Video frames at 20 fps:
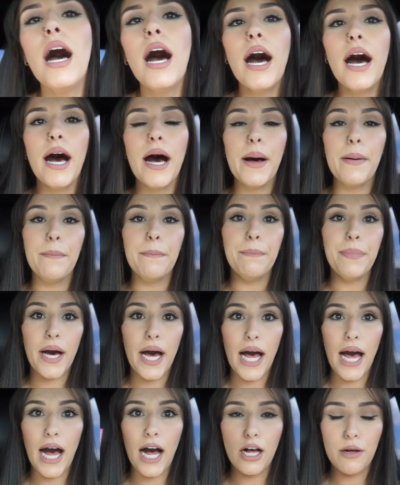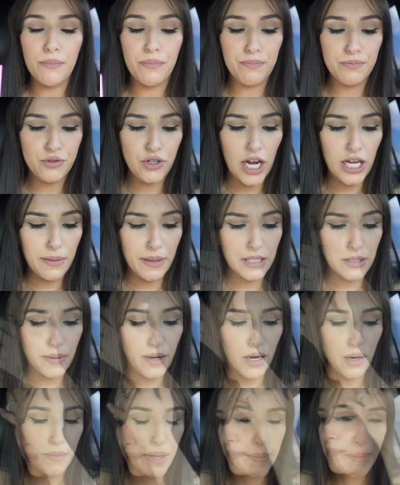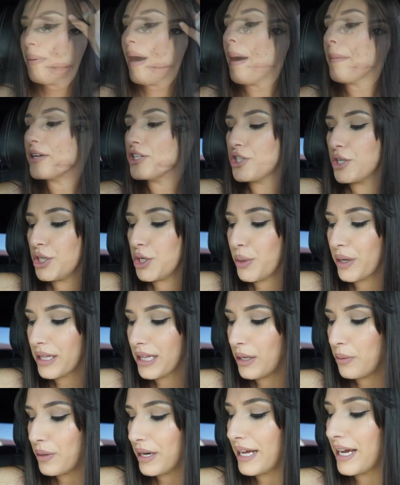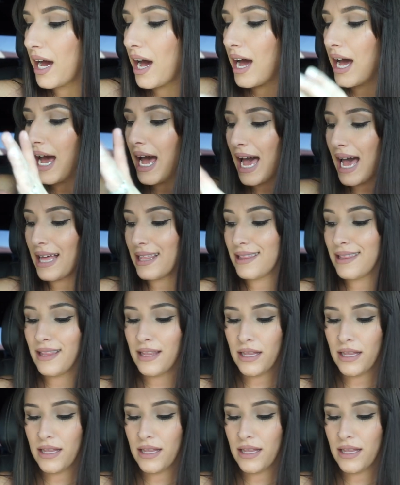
But I'll try them on tomorrow. Maybe I'm going to show you quickly what I got at